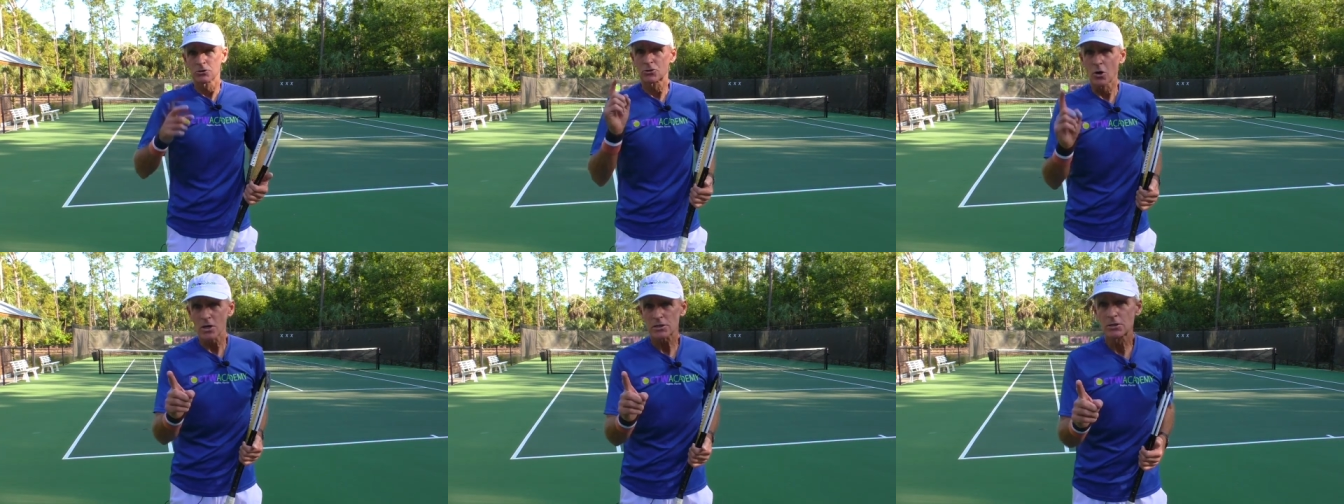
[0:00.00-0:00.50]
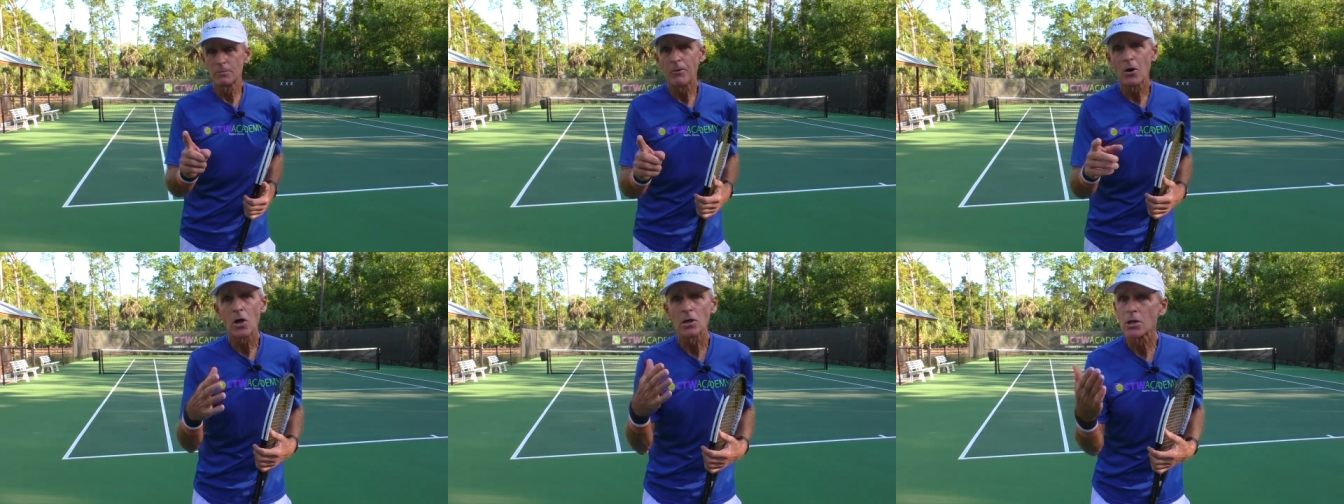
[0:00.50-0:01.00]
Toss the
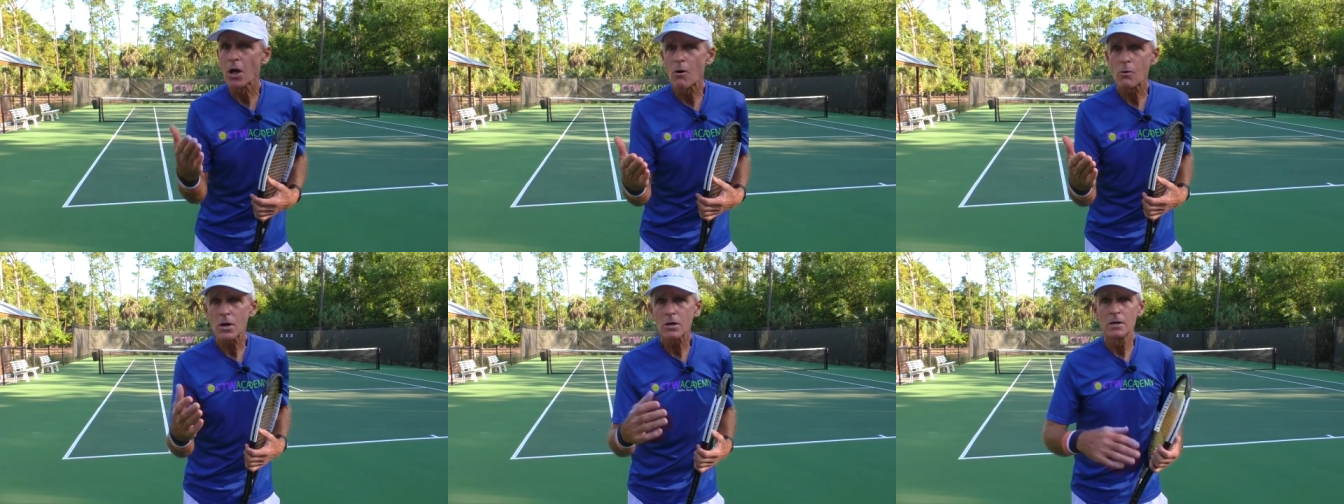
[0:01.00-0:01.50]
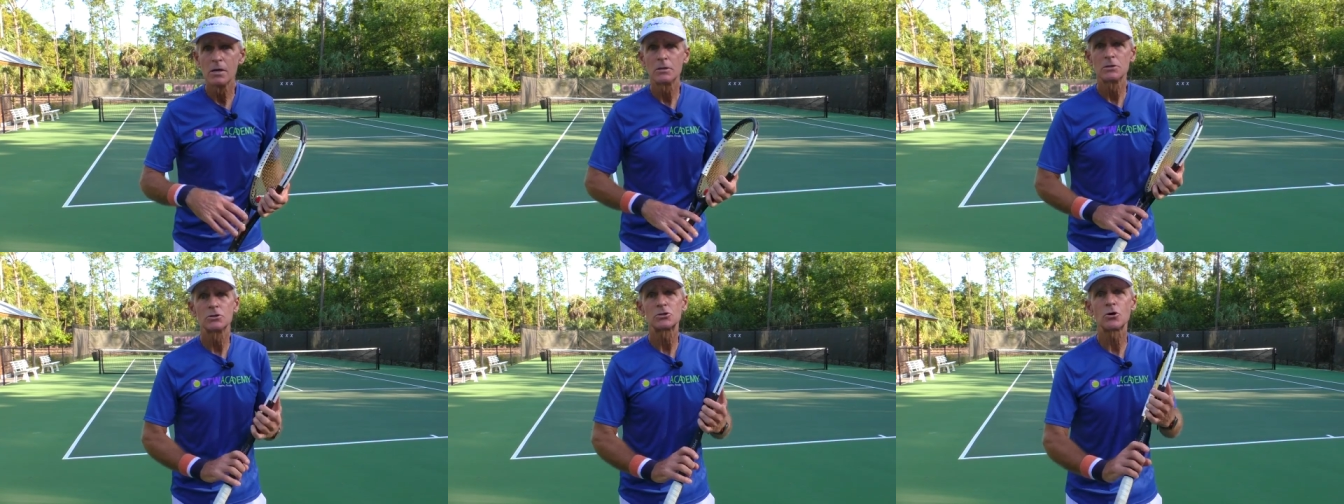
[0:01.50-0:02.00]
ball lower
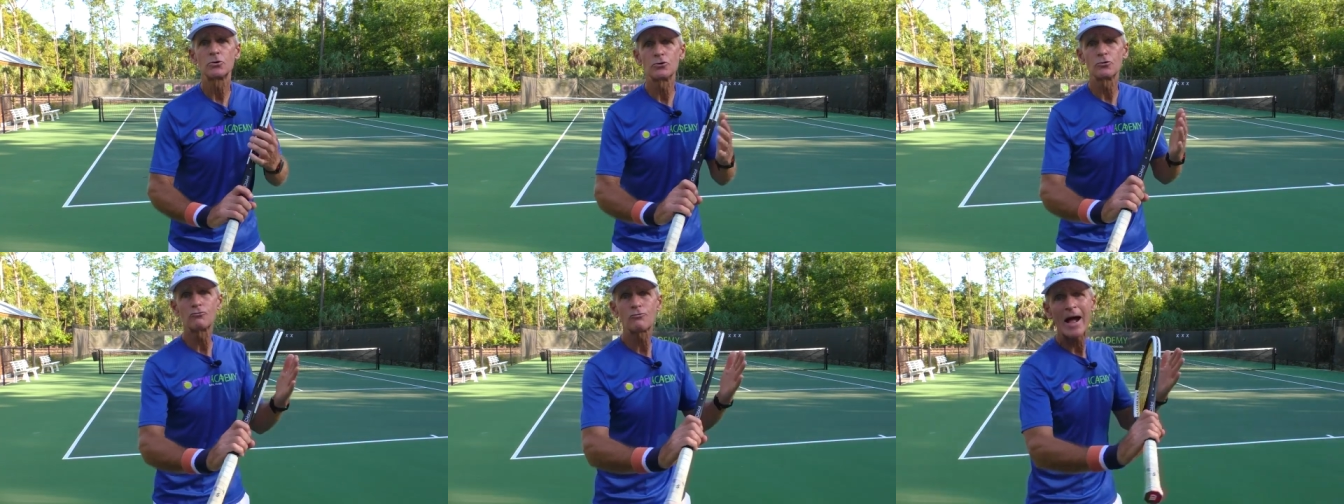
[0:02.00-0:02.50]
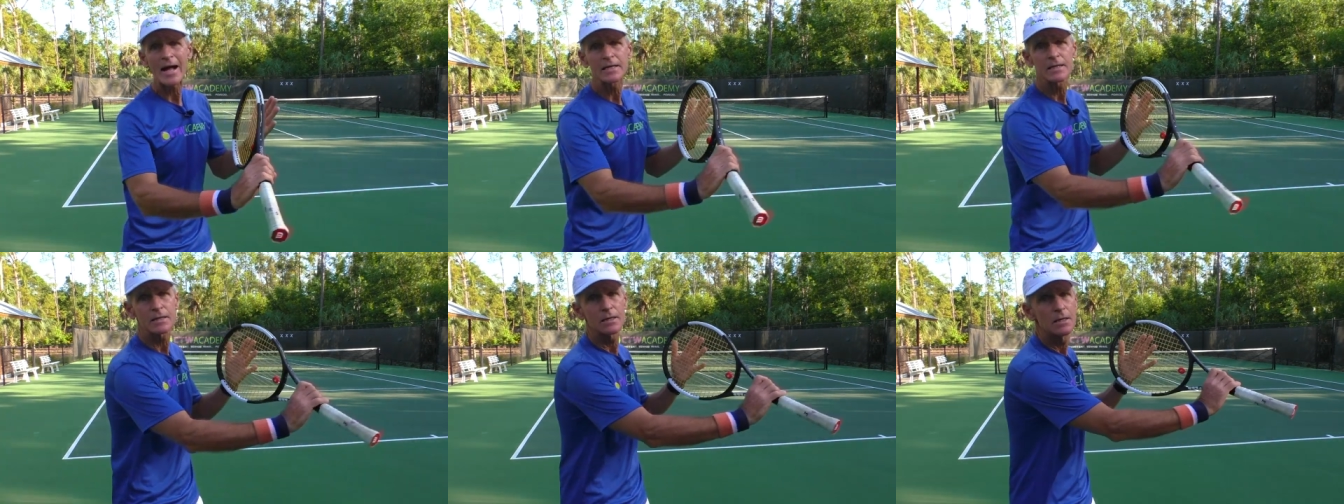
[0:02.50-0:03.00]
so your
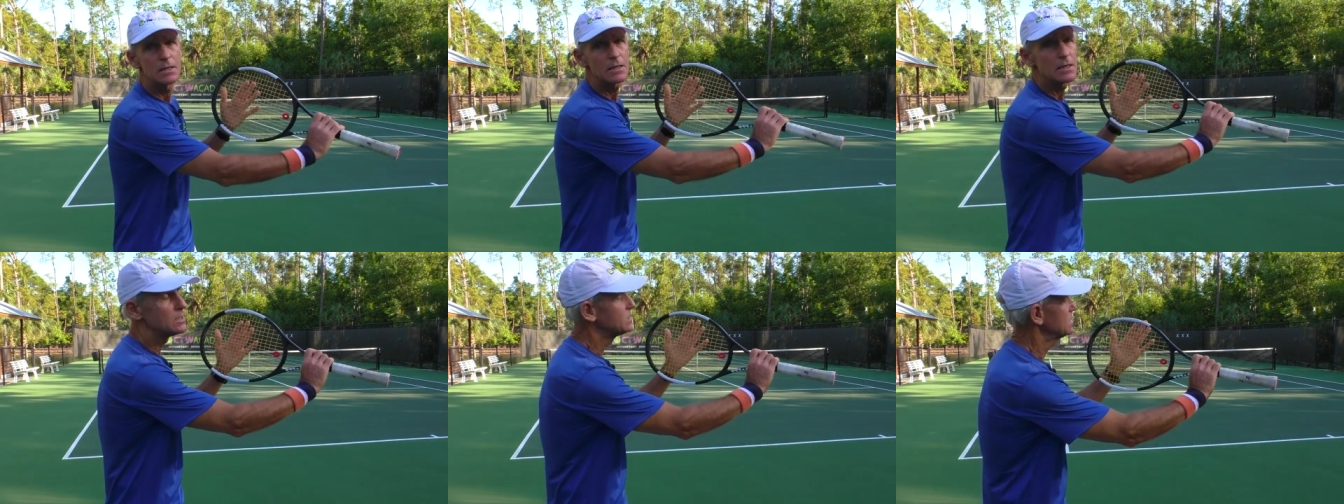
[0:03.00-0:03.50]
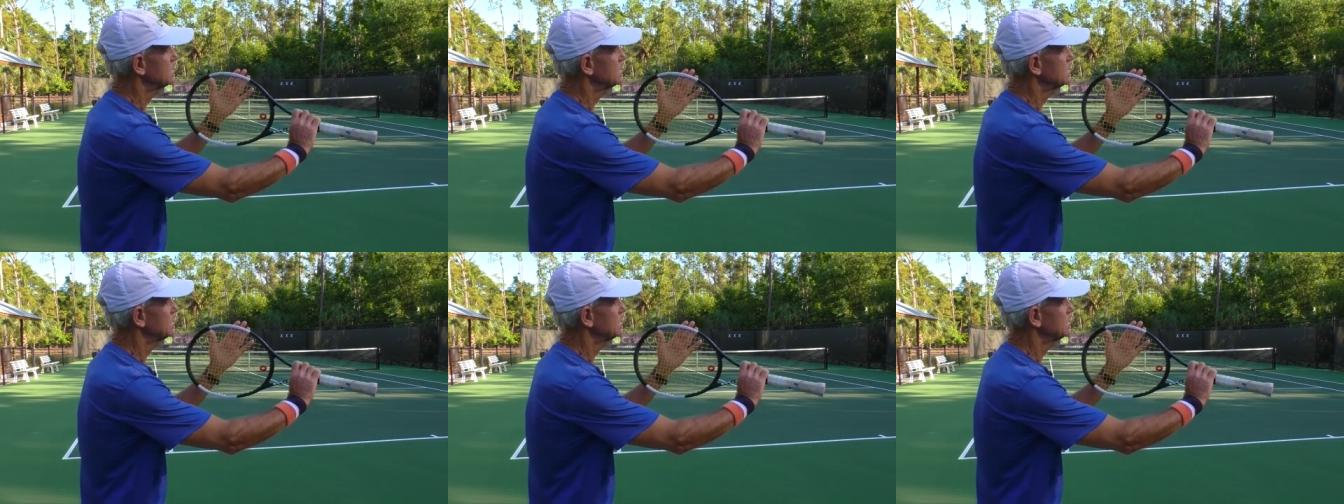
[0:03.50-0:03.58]
racket is